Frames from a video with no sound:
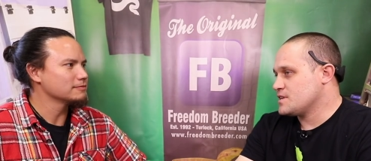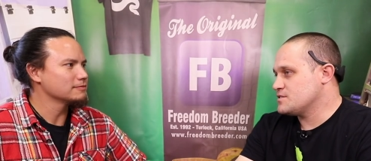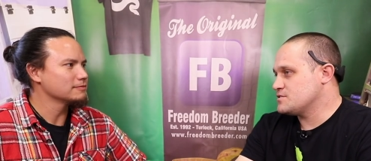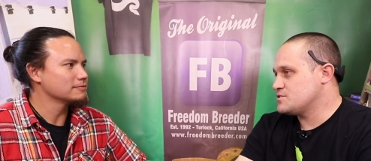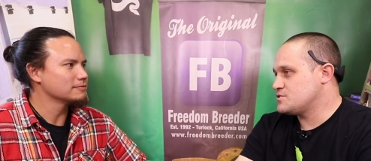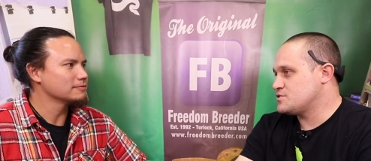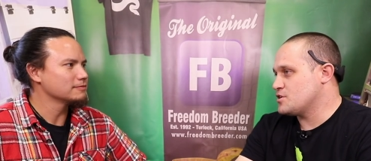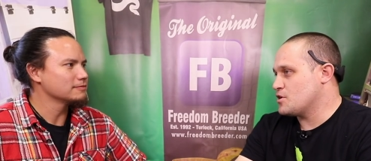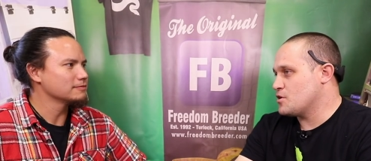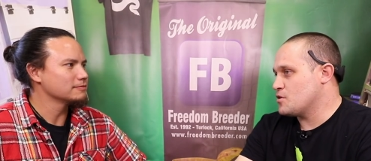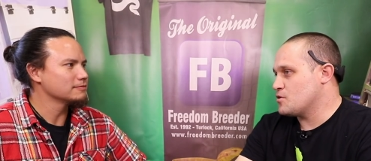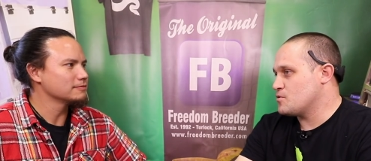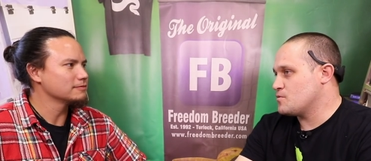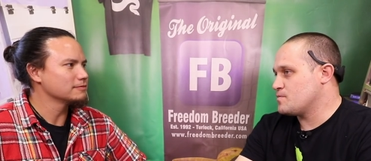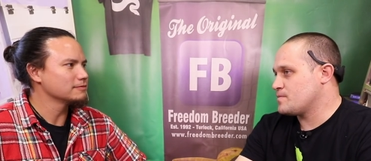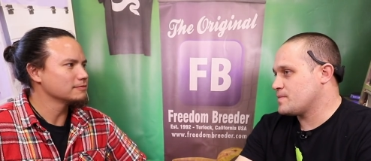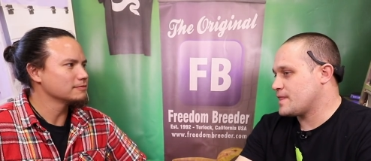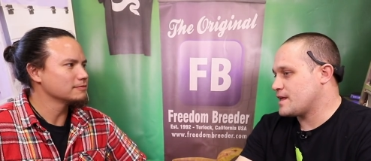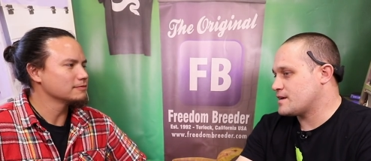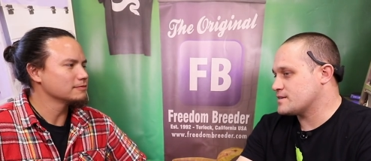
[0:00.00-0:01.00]
Speaker 1: And so
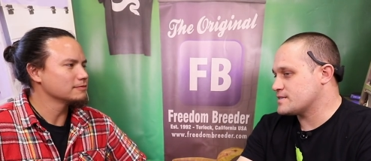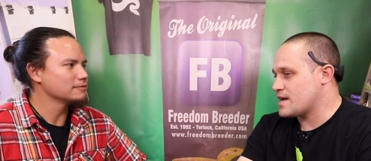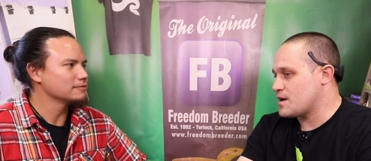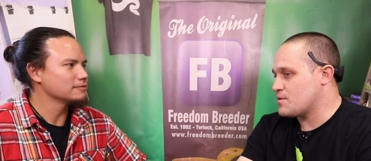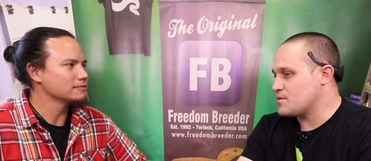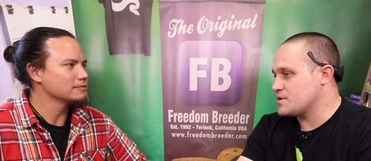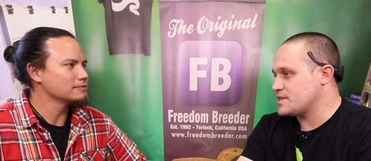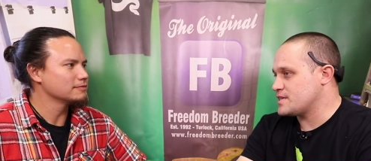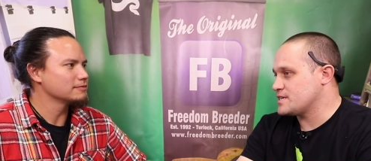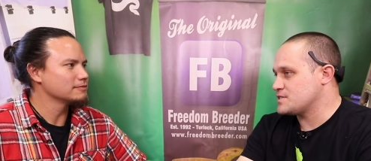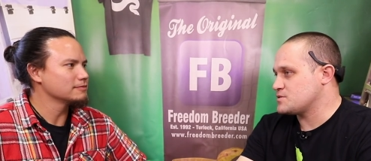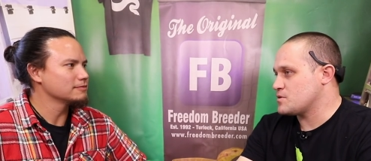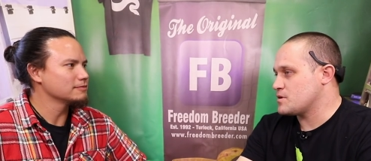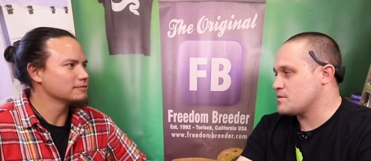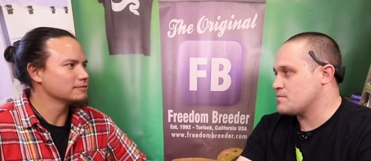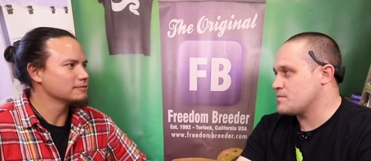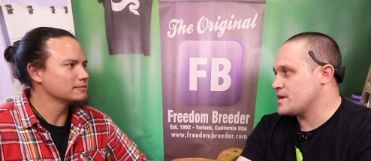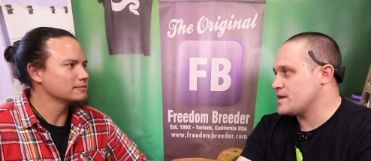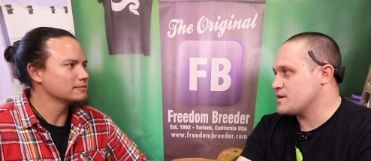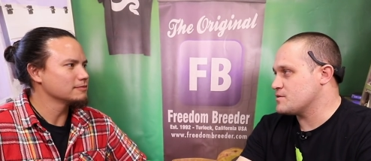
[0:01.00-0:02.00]
I was like, I want this
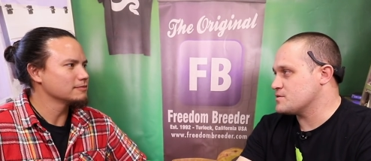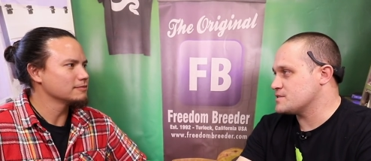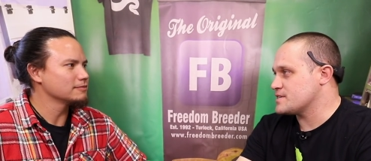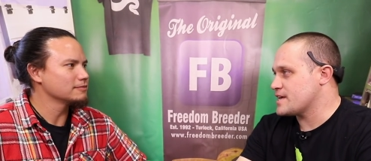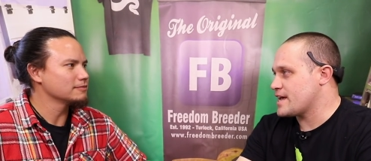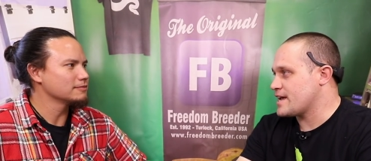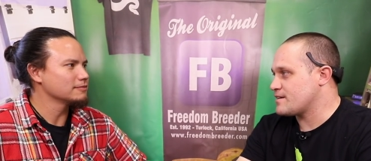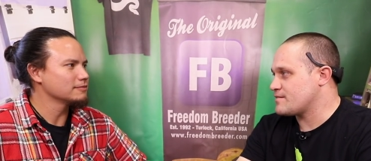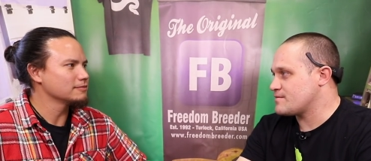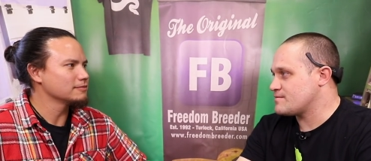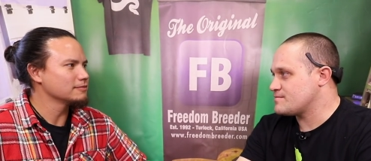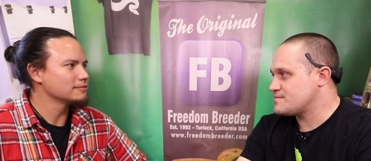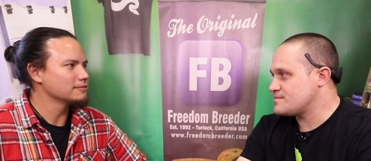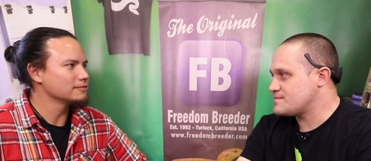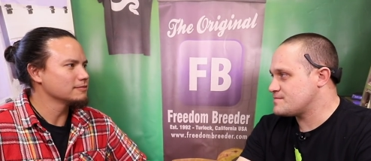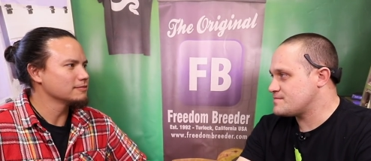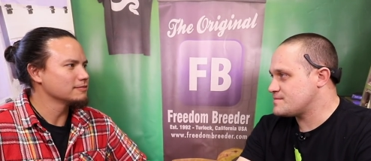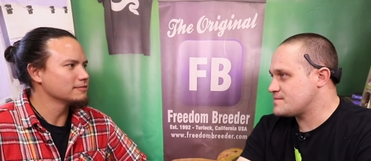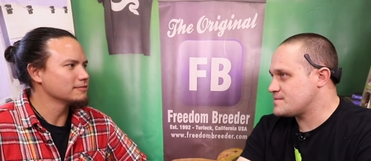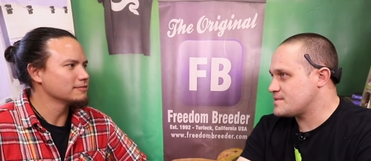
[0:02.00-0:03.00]
one, but it was like
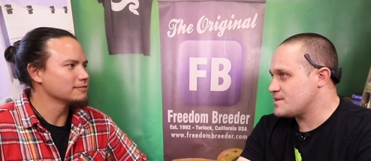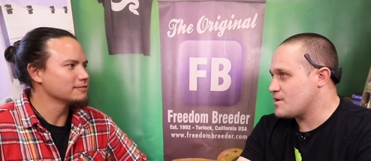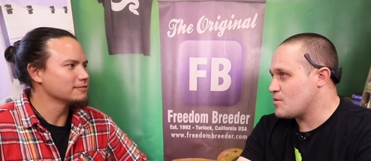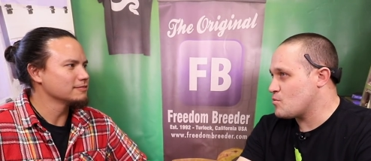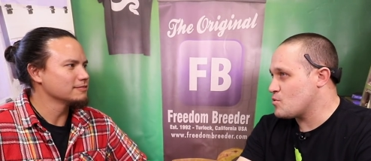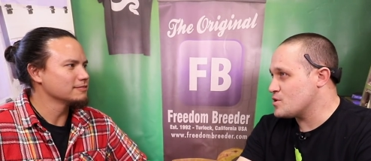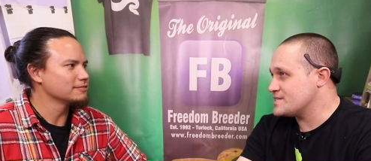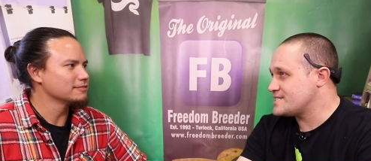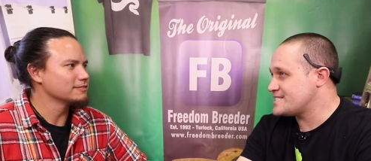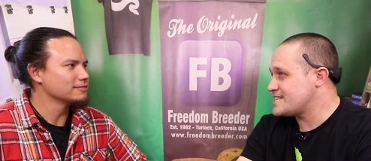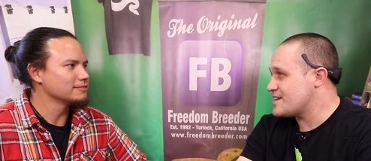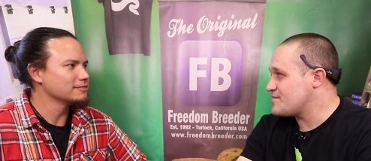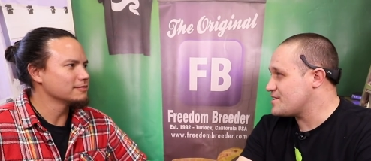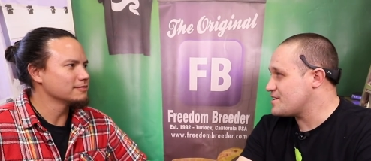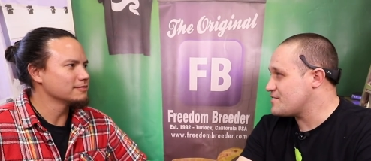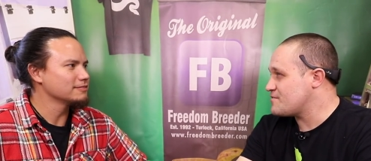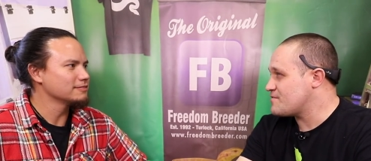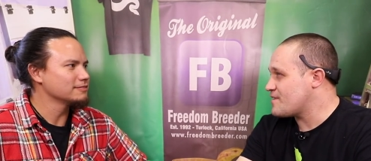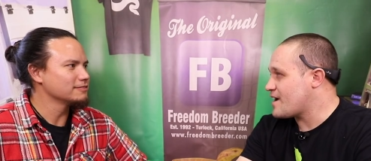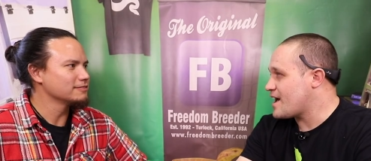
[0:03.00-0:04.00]
one
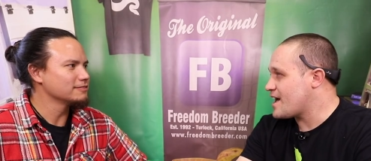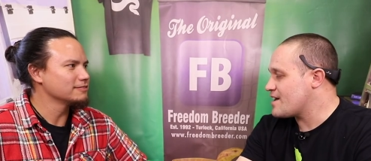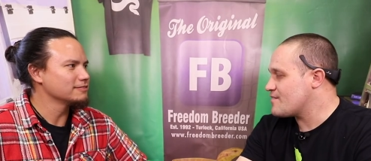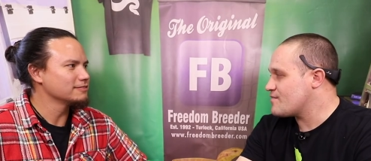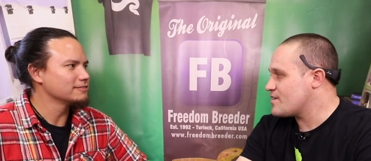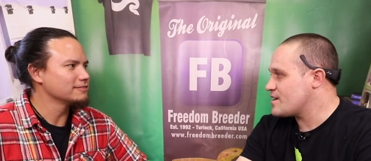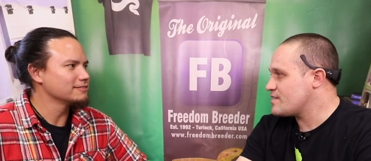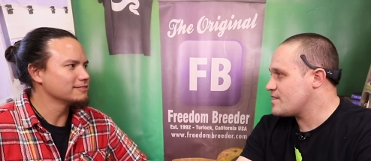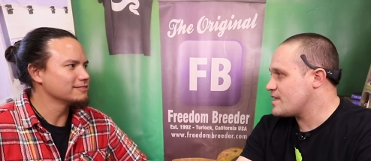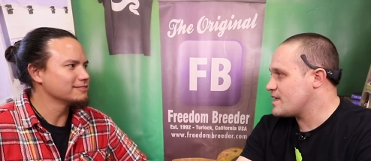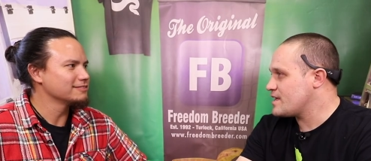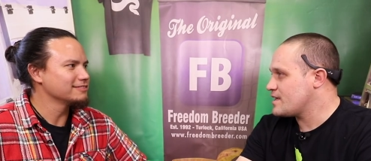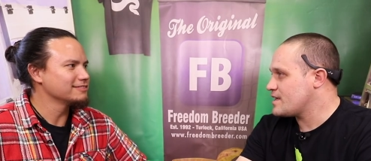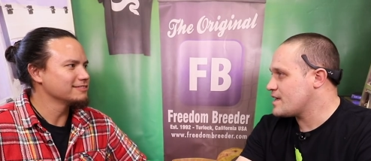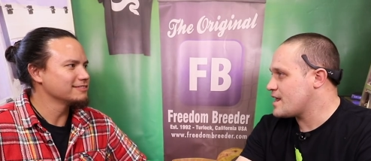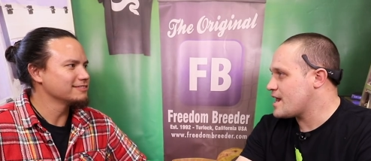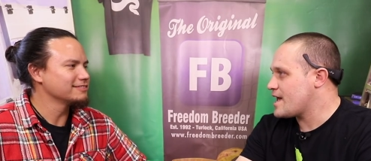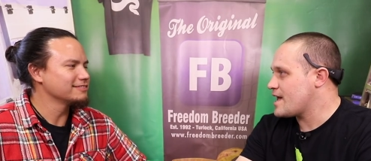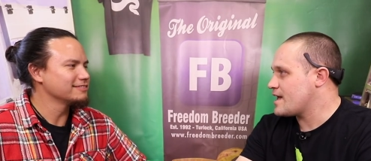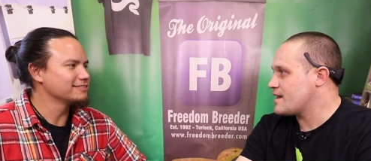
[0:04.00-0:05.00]
seventy-five, I think,
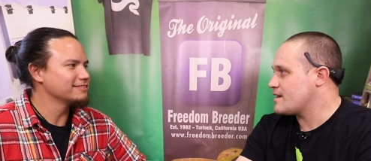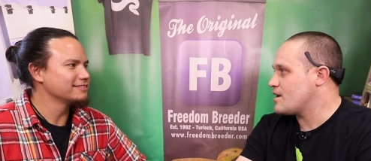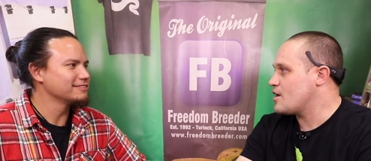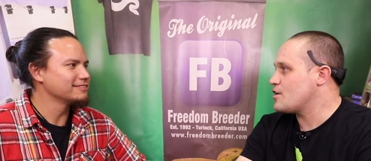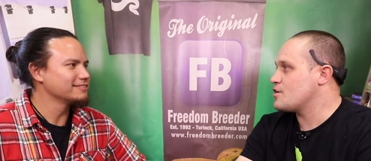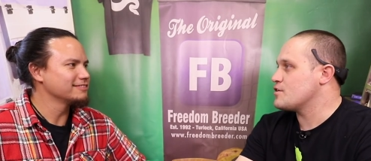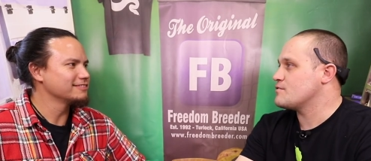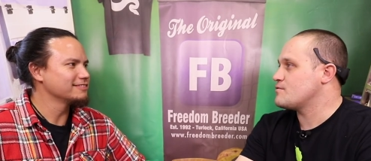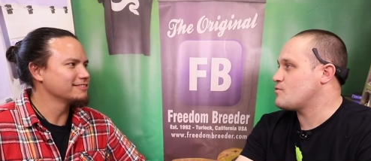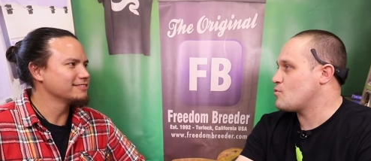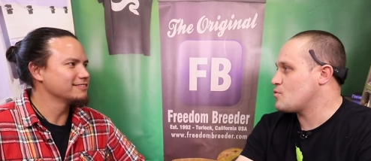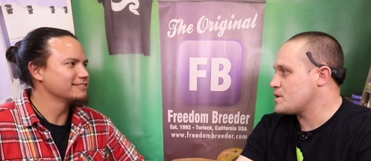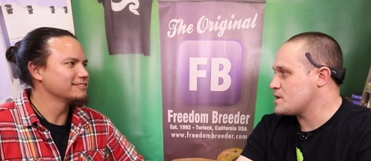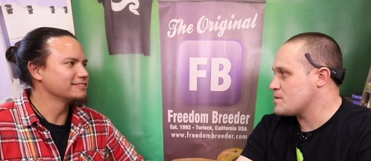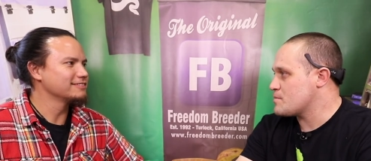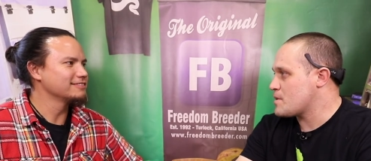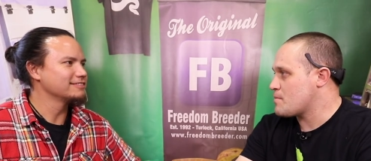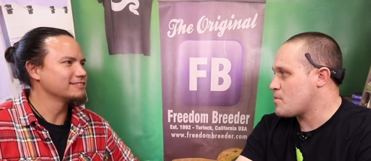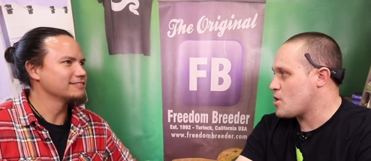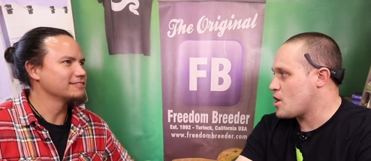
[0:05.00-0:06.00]
and I had one hundred forty
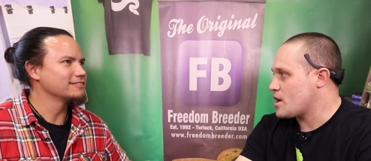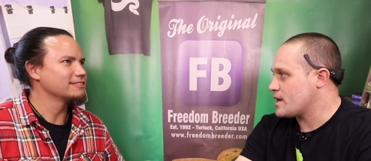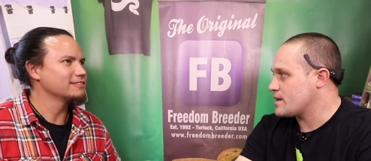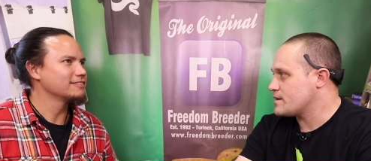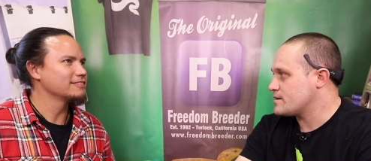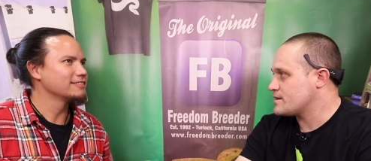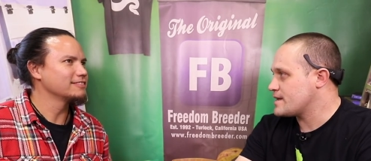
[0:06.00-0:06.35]
in my pocket,